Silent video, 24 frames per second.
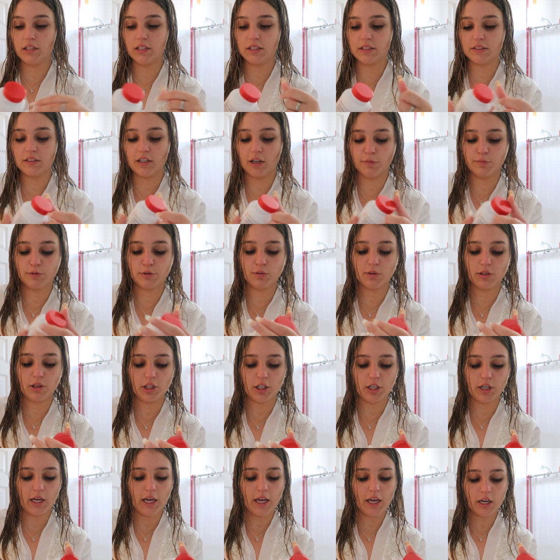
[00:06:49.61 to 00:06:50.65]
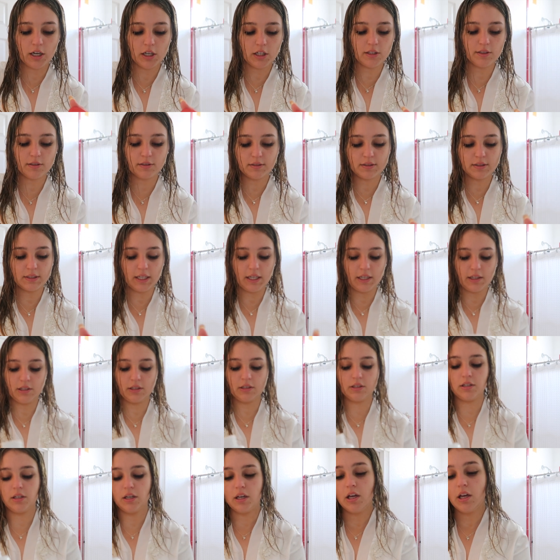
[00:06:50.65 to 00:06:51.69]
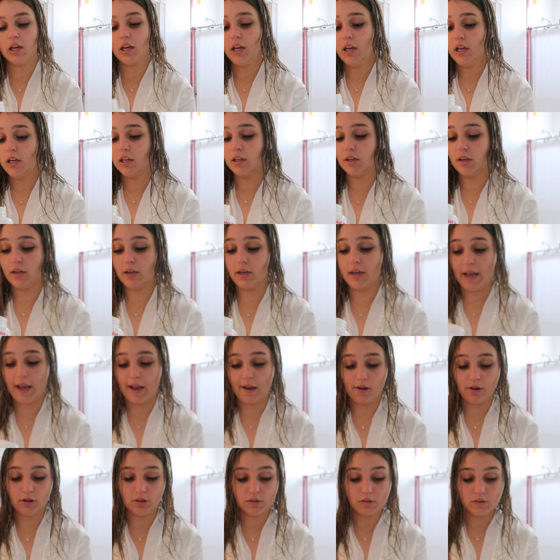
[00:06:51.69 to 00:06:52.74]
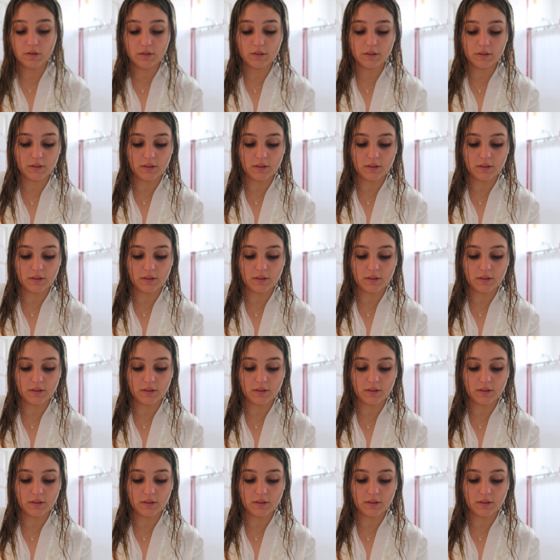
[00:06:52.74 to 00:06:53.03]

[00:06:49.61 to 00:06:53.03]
This helps with your hair, skin, nails.